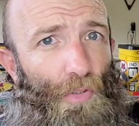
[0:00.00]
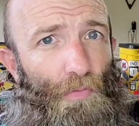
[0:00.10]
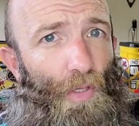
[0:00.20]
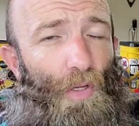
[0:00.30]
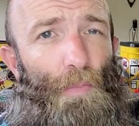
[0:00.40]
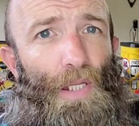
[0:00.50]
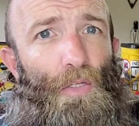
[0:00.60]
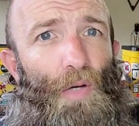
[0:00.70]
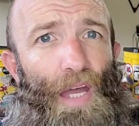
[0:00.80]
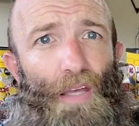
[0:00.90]
So if you know anybody
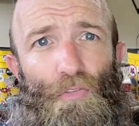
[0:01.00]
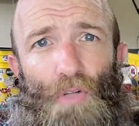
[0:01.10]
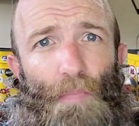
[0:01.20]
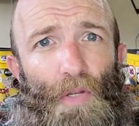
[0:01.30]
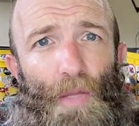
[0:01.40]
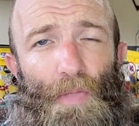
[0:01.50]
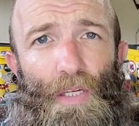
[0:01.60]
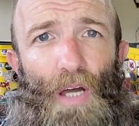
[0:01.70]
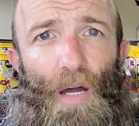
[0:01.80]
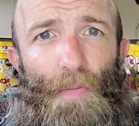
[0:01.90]
who has, drop their name in
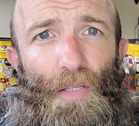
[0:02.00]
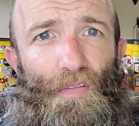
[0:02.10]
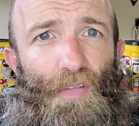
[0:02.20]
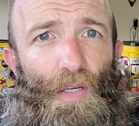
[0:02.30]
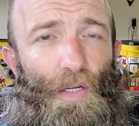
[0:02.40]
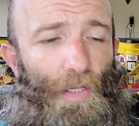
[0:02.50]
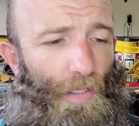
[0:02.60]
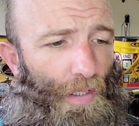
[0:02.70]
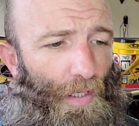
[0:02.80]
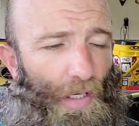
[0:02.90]
the comments,
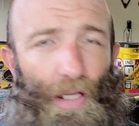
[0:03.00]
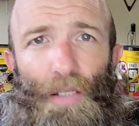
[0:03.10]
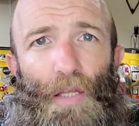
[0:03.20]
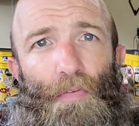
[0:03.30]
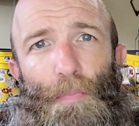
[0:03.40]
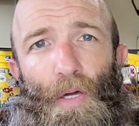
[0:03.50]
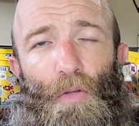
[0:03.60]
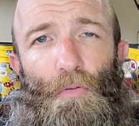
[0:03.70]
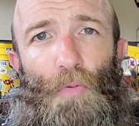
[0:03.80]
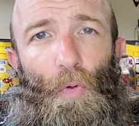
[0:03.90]
and I'd love to
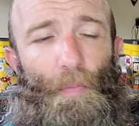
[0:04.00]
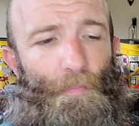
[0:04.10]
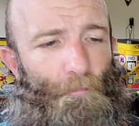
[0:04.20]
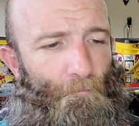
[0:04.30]
pedal for them.